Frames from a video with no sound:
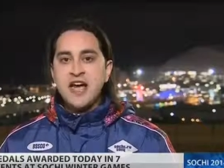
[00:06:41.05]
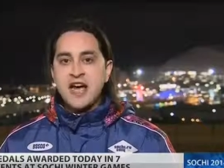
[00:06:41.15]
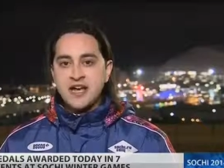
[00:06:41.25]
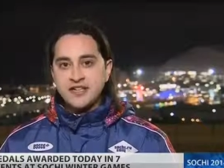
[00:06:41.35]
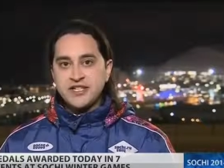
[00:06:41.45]

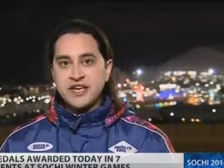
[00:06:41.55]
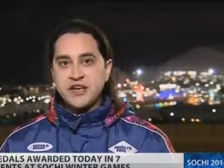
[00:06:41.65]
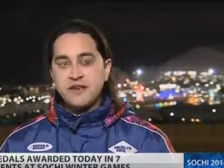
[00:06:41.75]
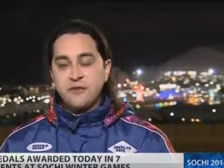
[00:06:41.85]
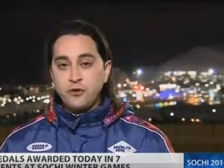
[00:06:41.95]
And
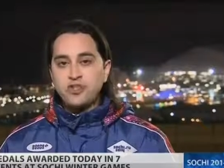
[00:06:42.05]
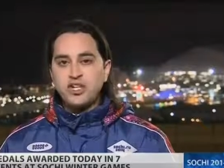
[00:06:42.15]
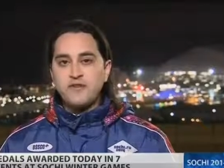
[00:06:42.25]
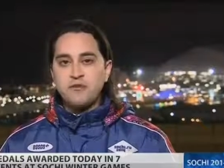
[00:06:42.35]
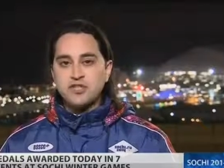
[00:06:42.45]
uh,
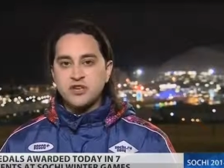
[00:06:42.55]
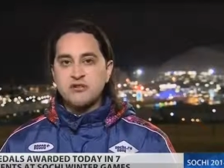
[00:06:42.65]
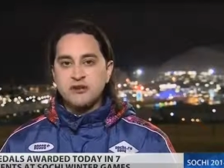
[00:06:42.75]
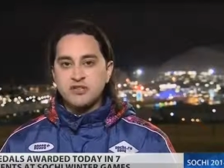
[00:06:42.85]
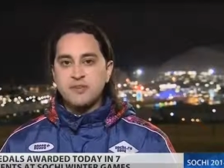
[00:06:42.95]
unfortunately, there wasn't a
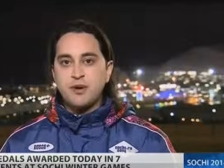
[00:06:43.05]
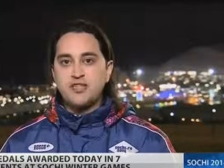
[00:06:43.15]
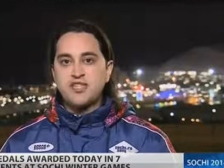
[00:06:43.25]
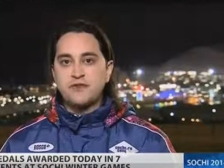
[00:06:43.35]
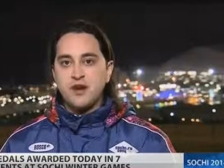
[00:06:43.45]
great
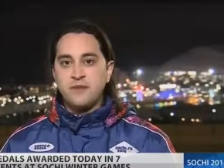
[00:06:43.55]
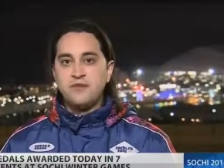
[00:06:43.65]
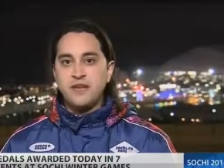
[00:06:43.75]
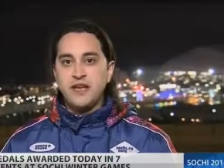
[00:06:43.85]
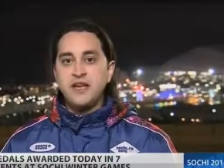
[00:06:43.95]
response
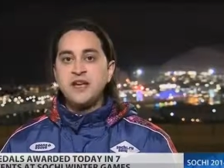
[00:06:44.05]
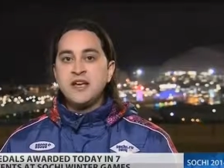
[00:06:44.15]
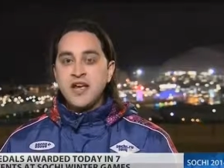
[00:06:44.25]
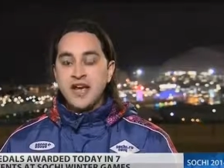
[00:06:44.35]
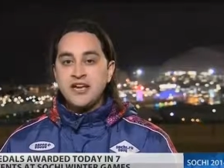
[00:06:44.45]
from the
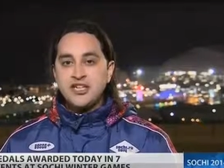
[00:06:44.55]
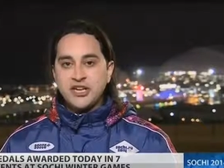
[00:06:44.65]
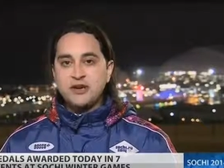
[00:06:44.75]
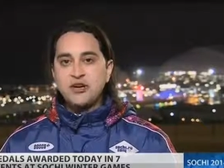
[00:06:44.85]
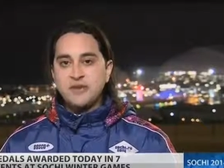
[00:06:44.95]

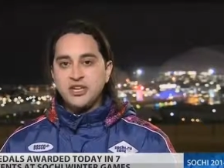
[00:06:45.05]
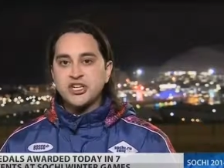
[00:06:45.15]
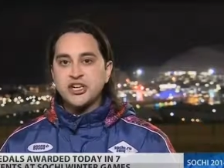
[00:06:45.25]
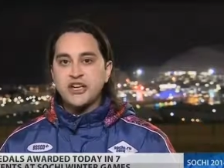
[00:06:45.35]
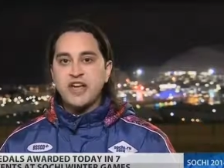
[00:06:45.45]
NHL
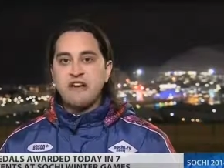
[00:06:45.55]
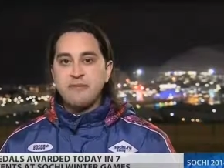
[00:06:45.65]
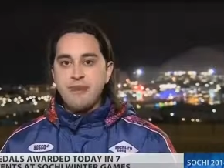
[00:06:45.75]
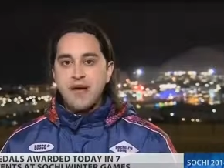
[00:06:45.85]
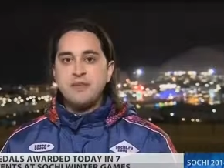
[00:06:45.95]
commissioner,
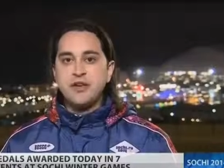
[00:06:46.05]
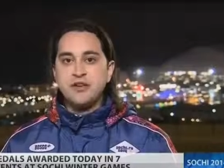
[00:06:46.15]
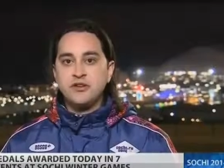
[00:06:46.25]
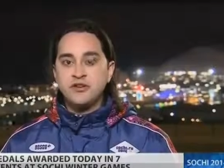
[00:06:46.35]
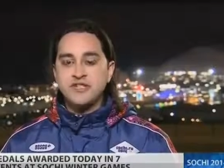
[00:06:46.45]
Gary
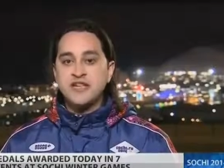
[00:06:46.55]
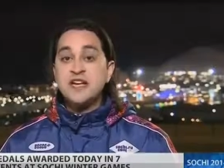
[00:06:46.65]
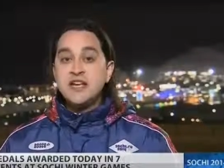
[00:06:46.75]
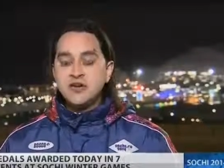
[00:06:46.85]
Bettman, who's,